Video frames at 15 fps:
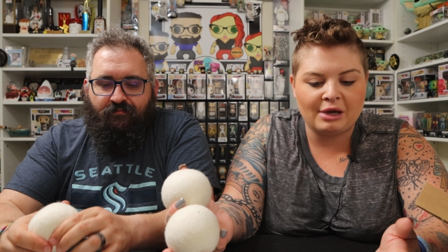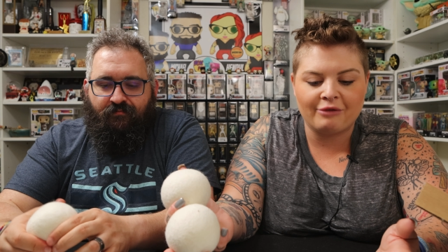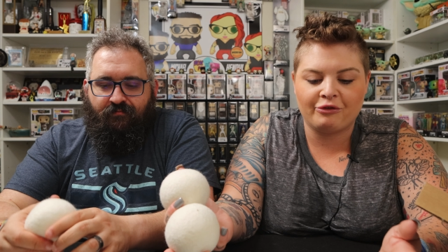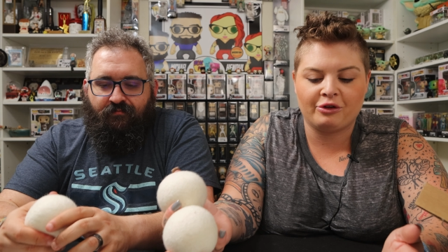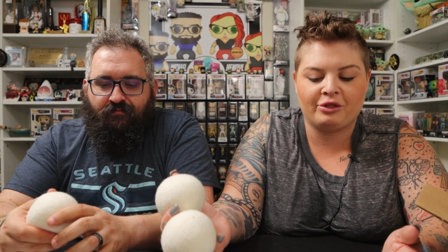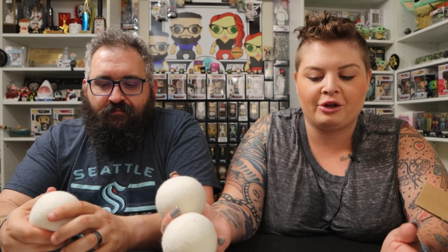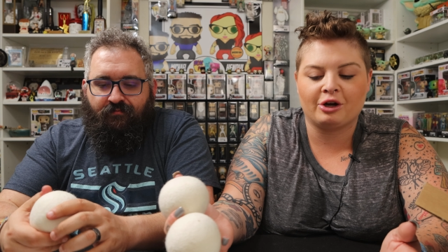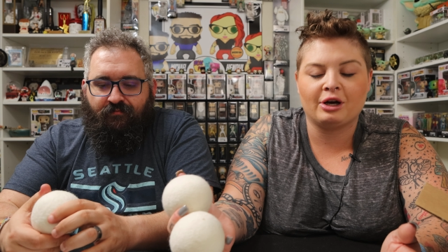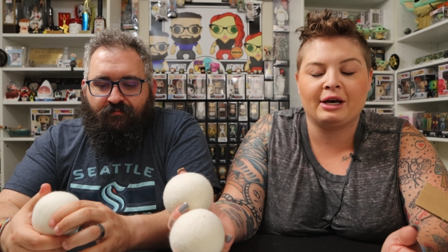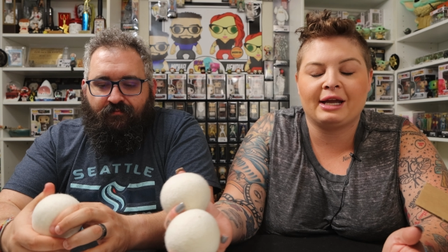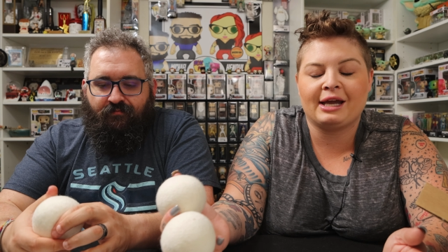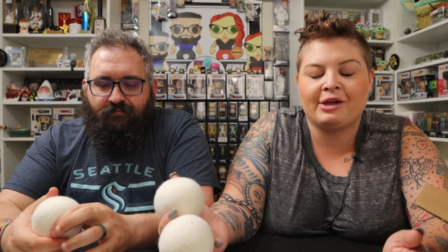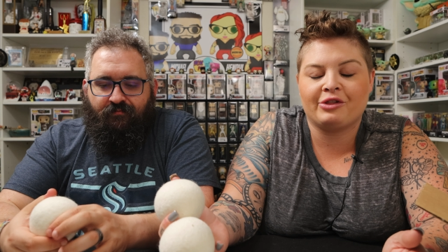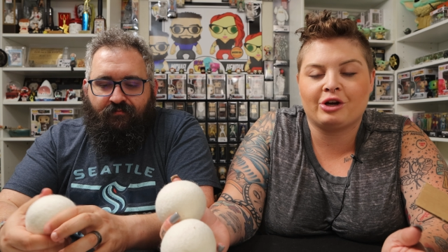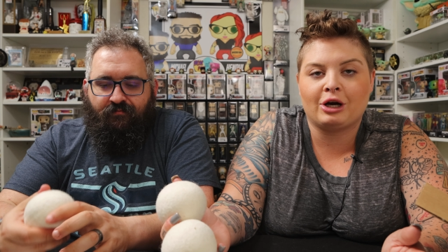Speaker 1: if they're going
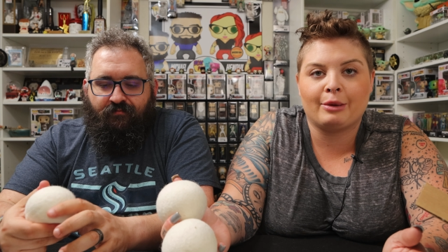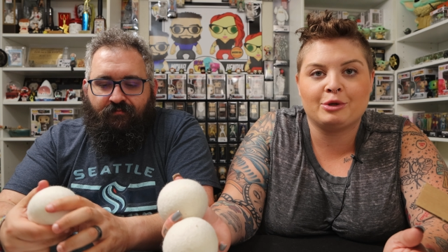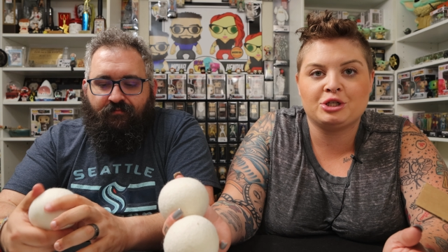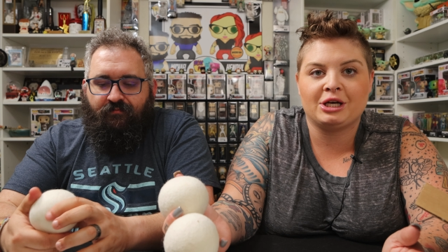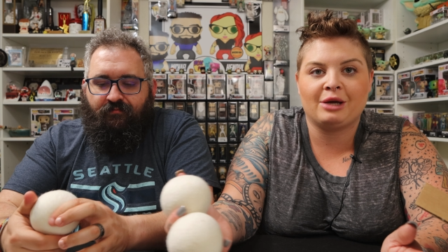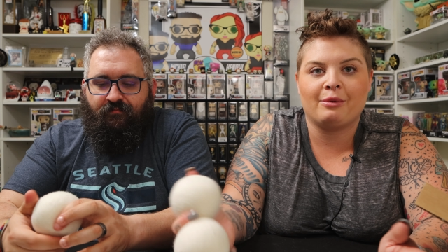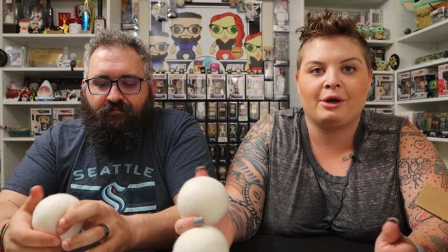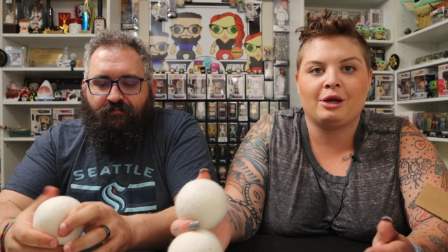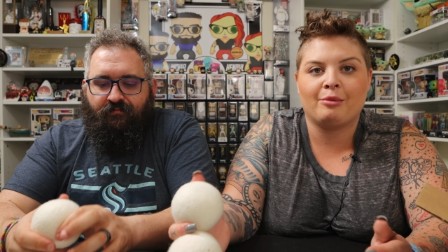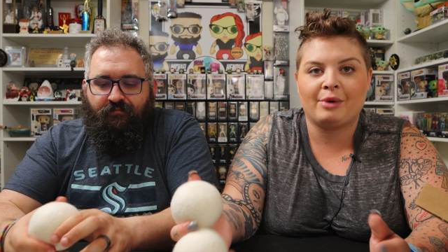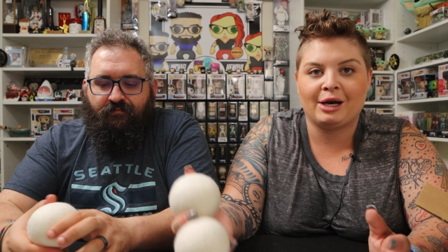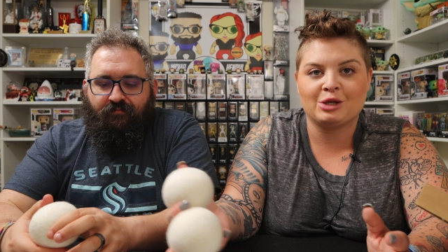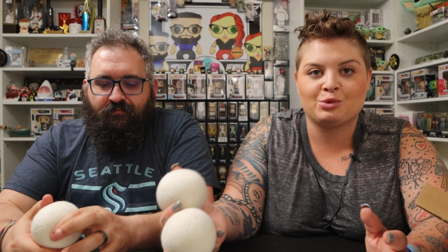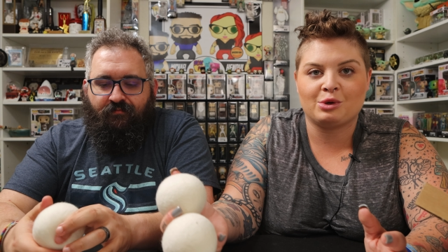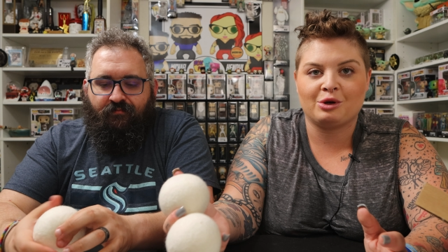to get in the garbage anyway, you
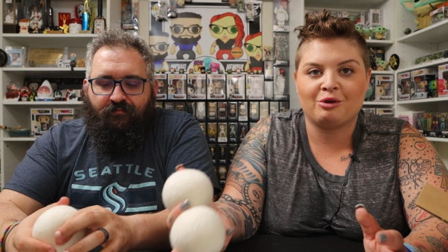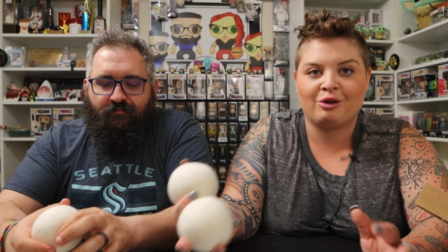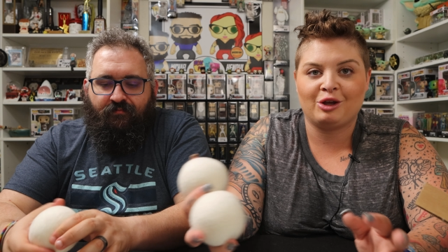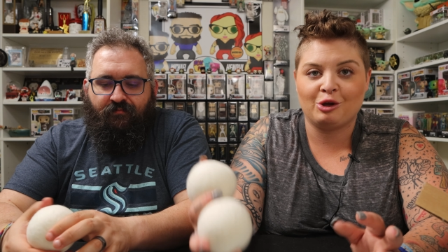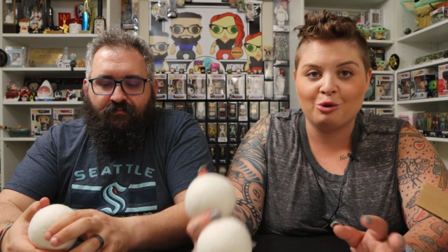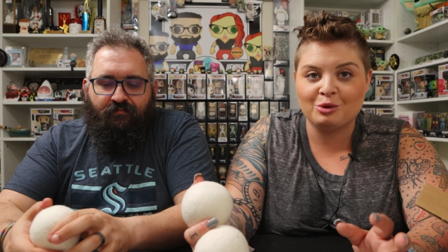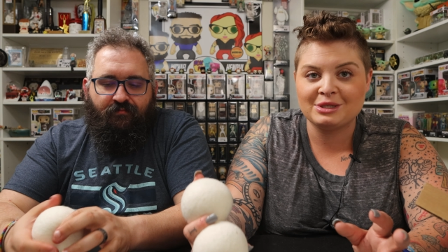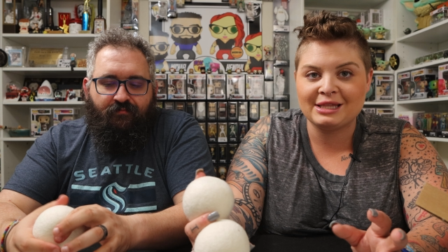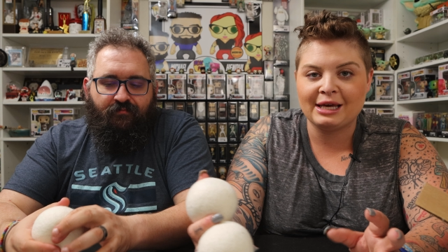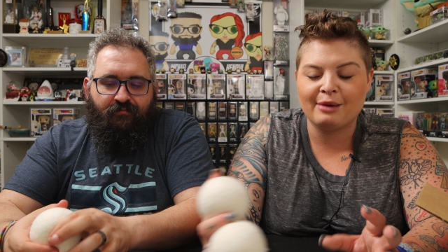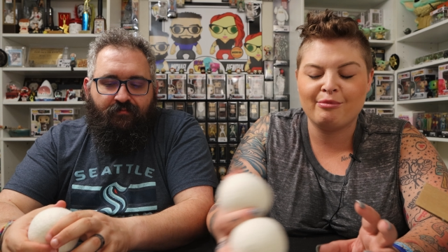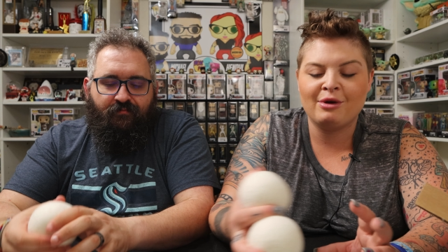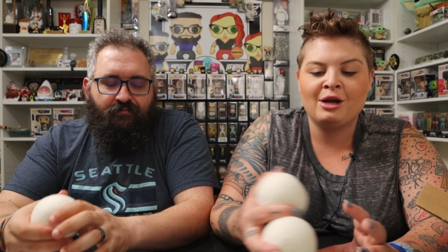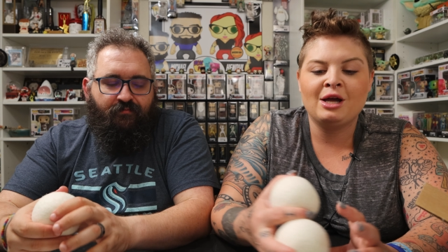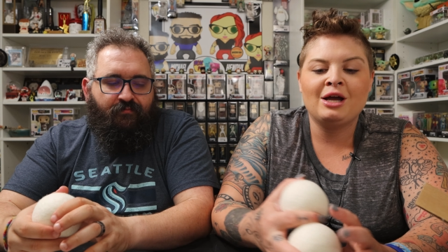might as well use
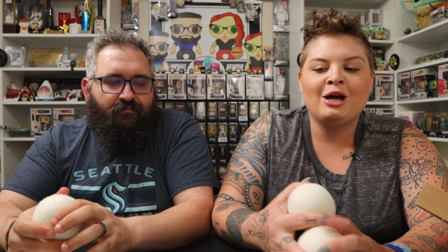them.